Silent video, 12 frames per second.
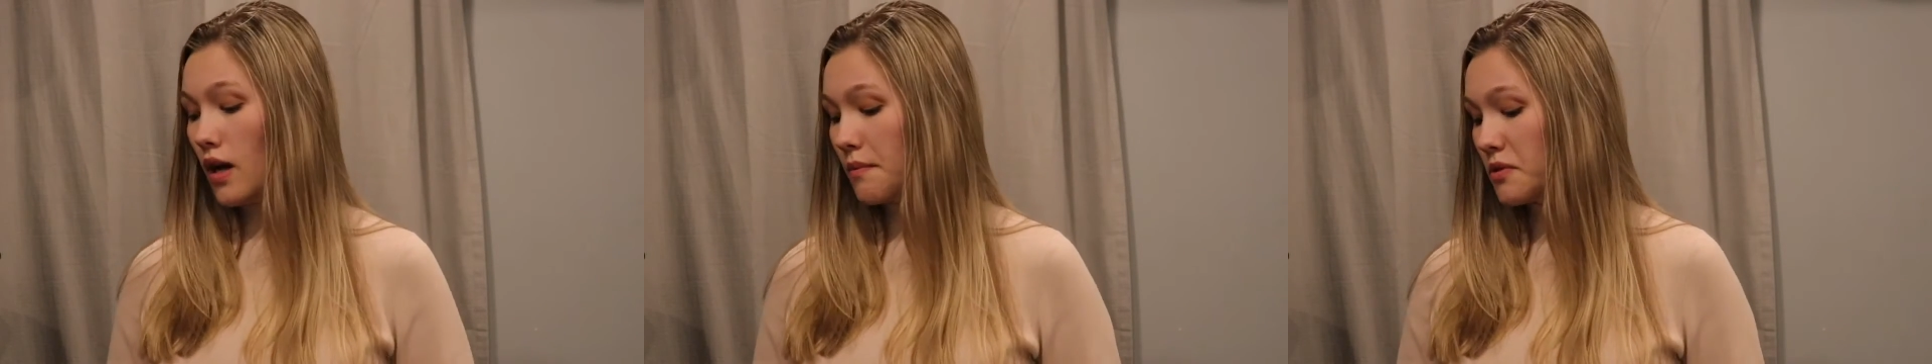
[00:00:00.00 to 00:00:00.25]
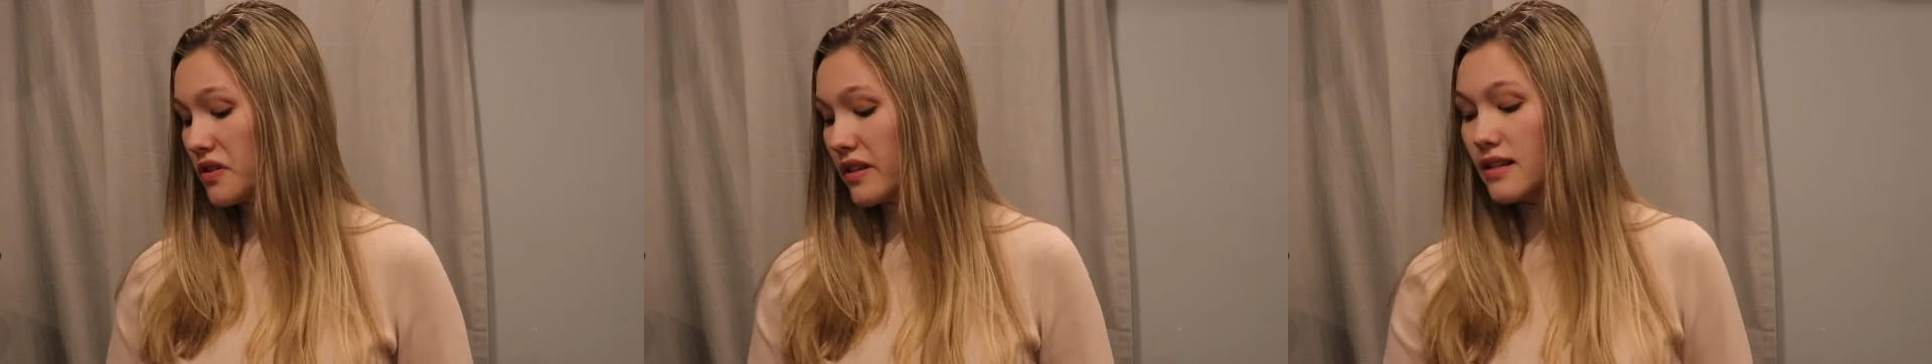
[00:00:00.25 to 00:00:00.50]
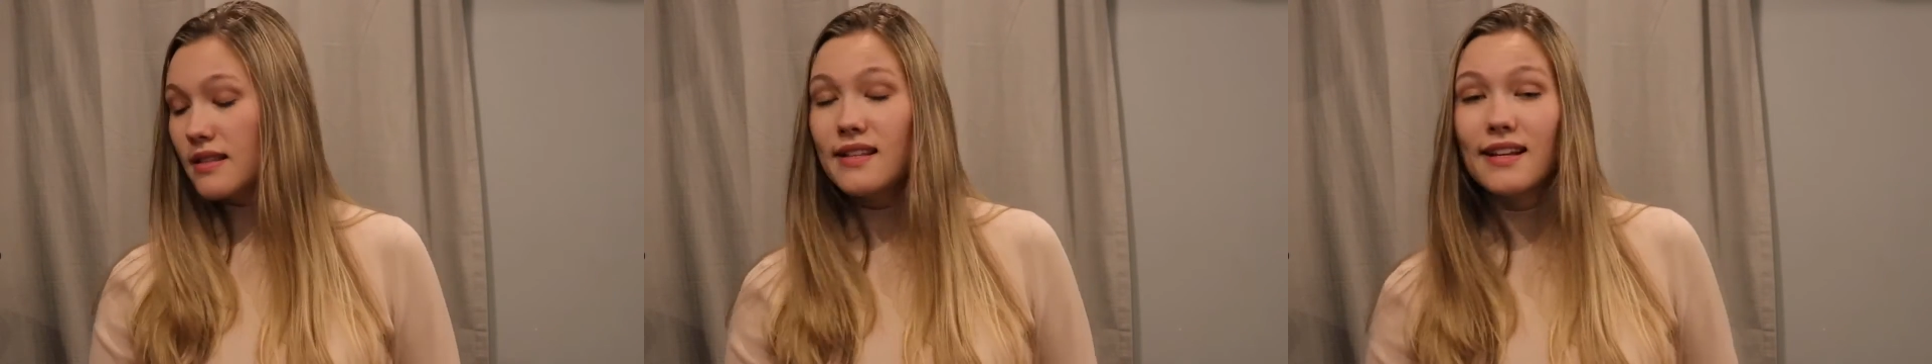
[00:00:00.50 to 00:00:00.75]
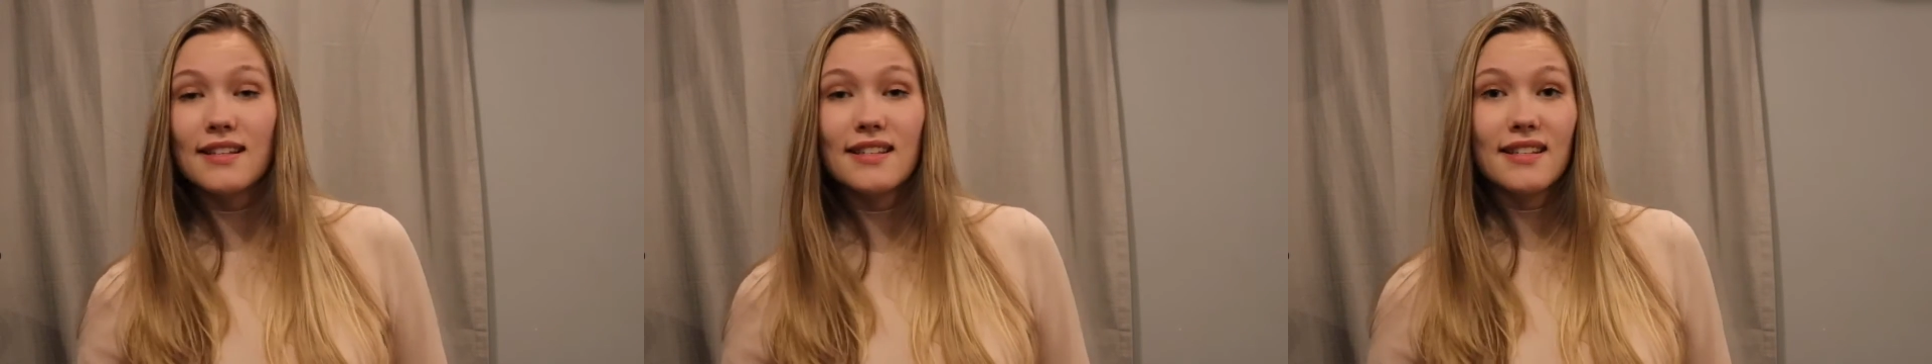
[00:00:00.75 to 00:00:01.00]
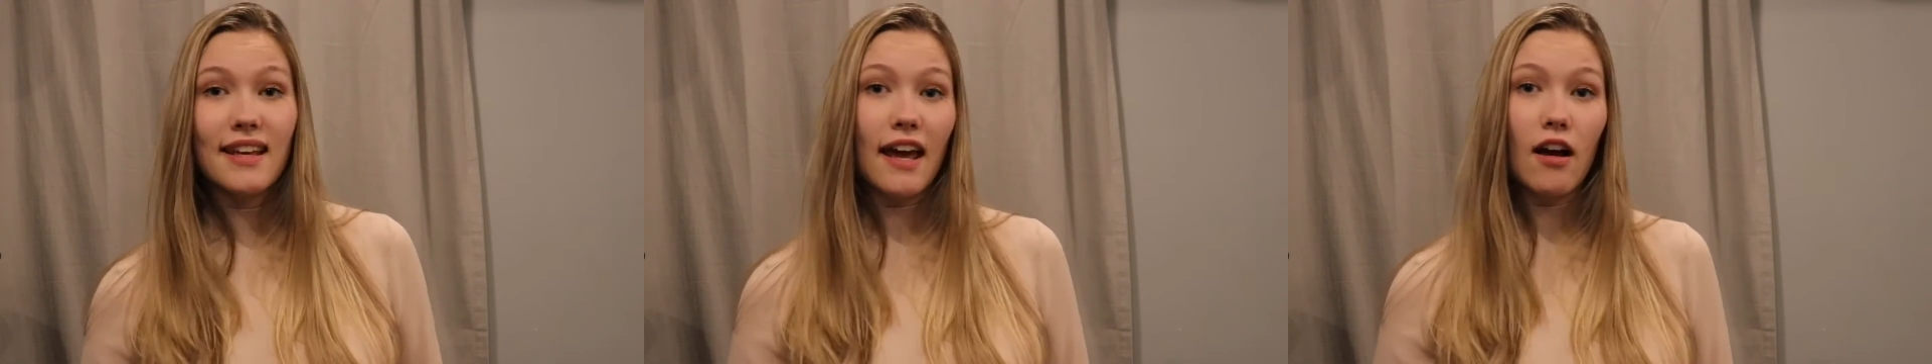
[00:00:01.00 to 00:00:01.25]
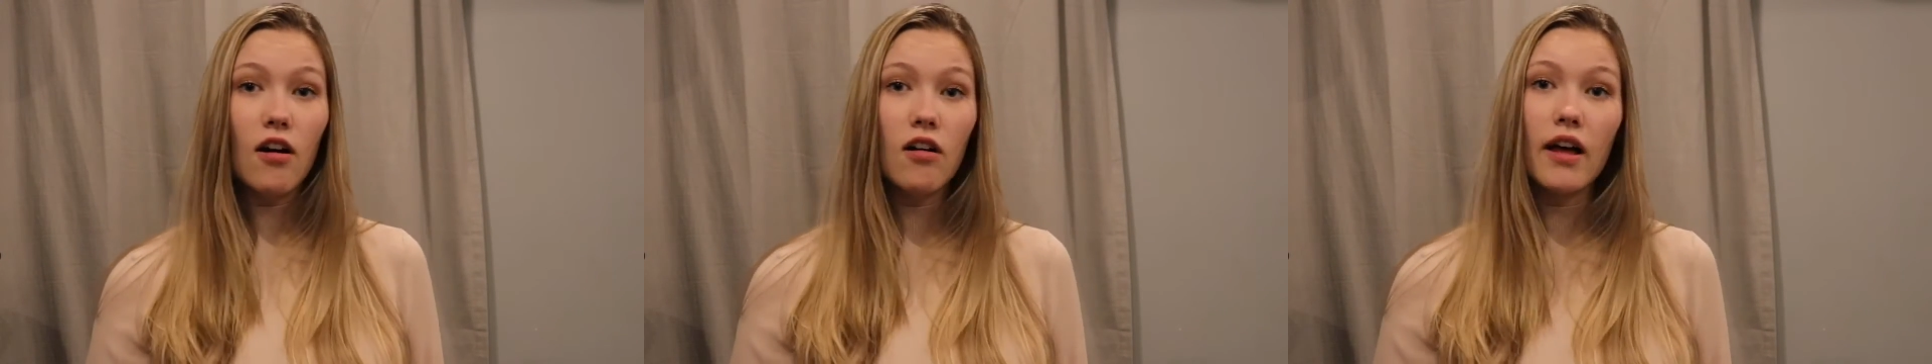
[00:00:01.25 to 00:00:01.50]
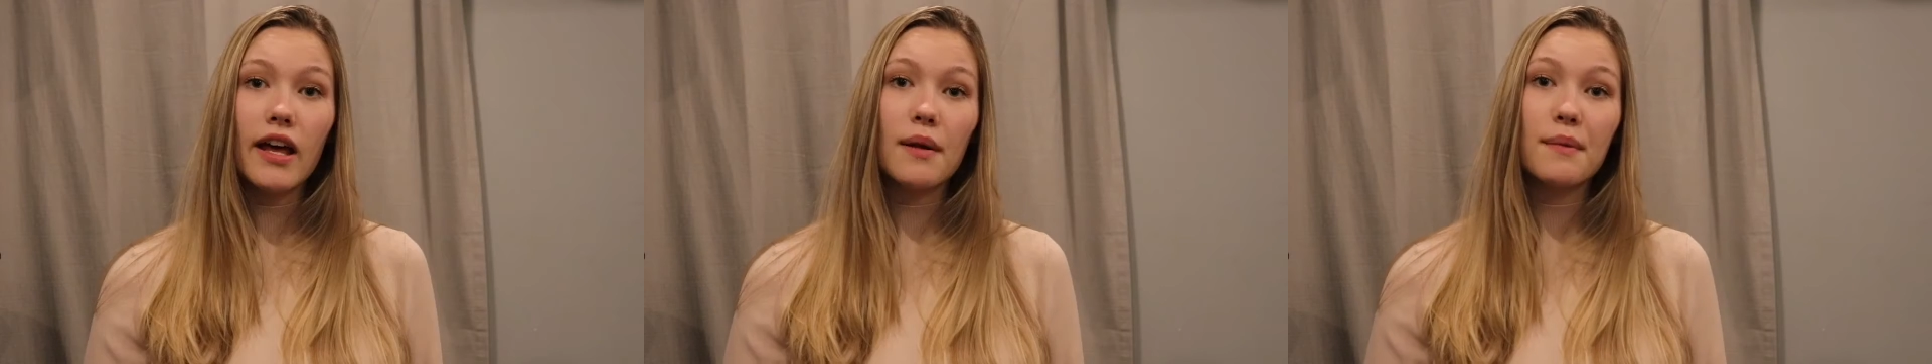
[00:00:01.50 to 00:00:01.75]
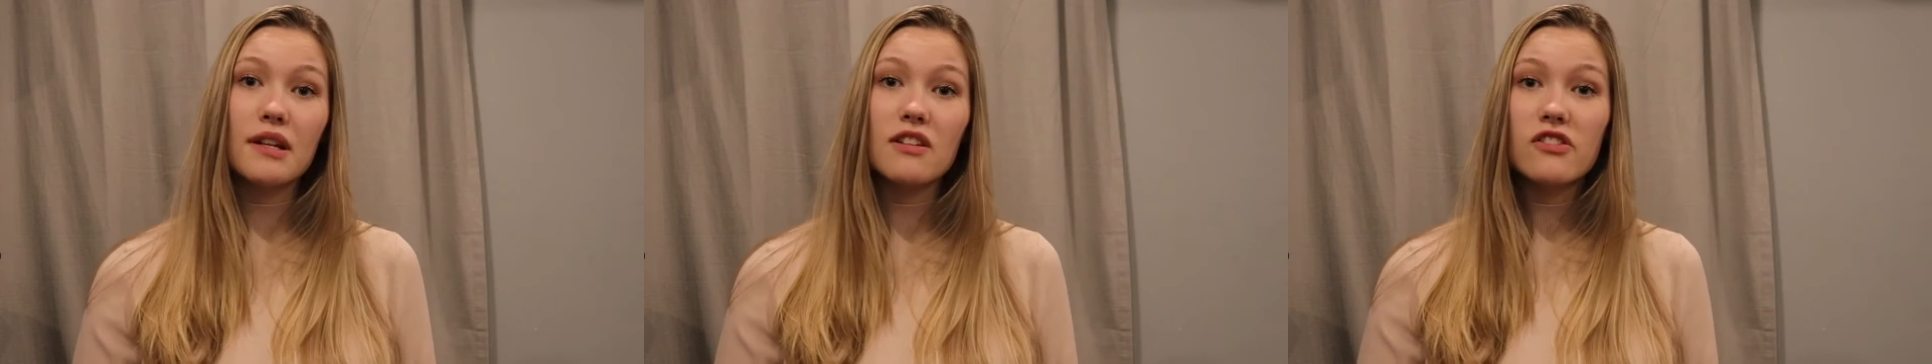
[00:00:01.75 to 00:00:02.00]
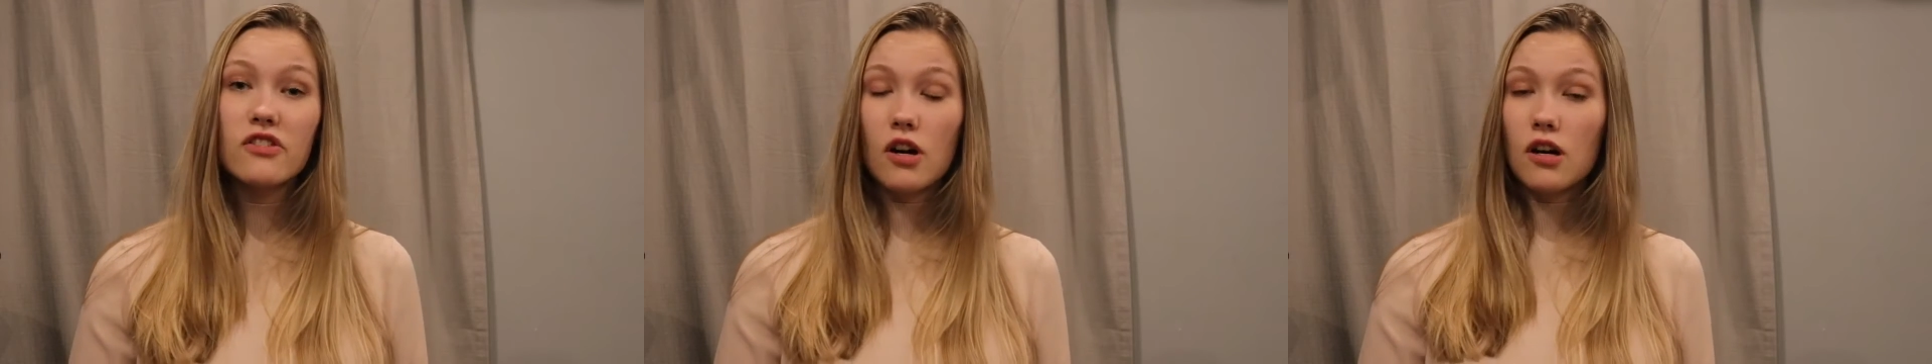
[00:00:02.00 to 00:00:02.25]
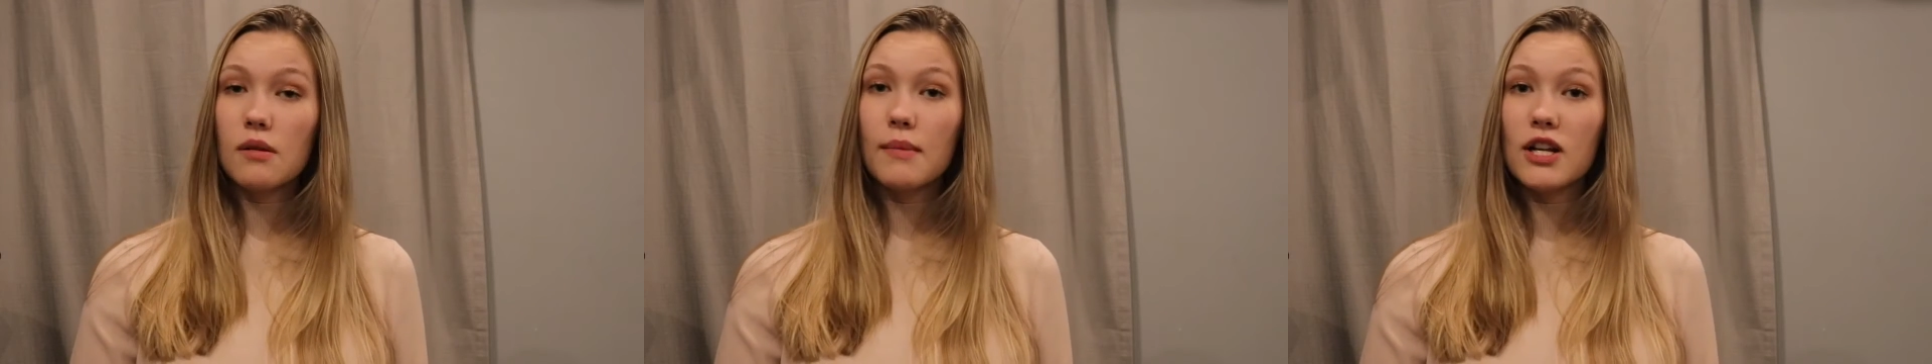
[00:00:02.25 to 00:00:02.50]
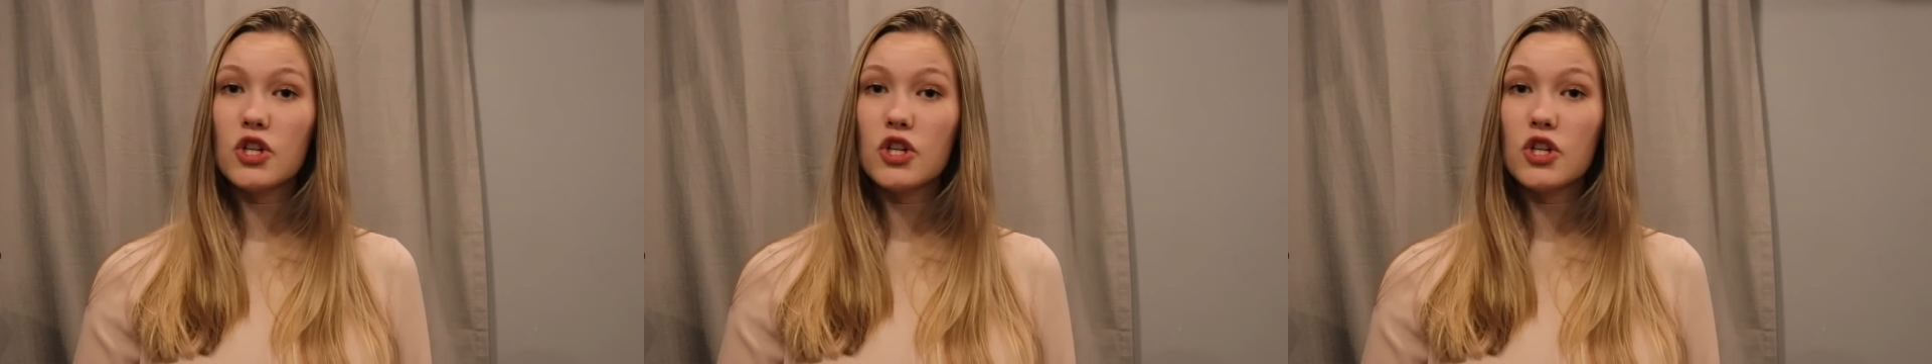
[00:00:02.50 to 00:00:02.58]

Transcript: I'm just gonna sing a scale and I'm gonna start in my